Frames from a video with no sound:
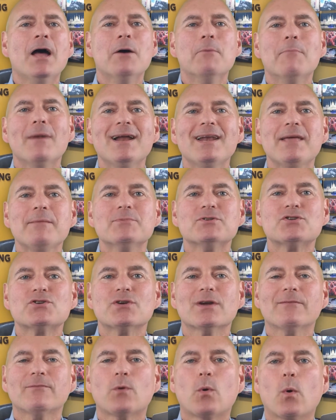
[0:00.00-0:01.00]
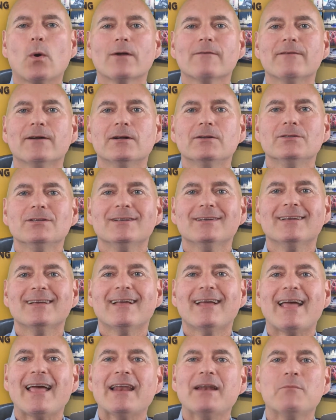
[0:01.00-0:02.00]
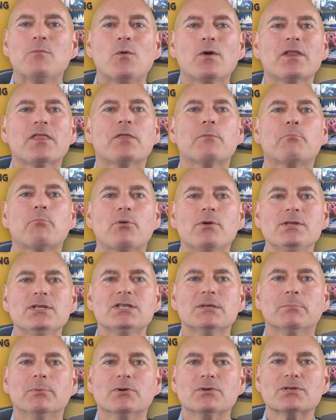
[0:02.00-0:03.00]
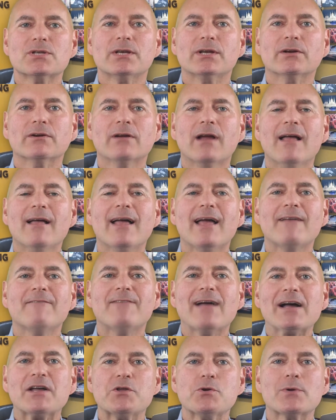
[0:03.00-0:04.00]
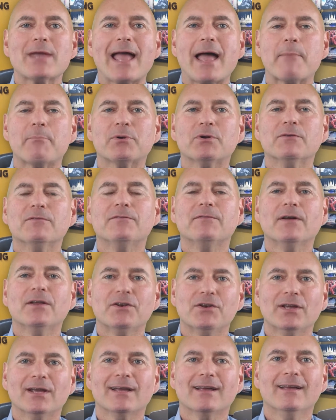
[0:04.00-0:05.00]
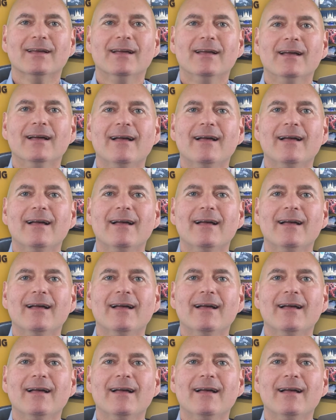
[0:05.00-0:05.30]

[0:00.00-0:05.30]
My name is Jeff Kornfeld, and I'm one of the principals here at Value Capital Funding,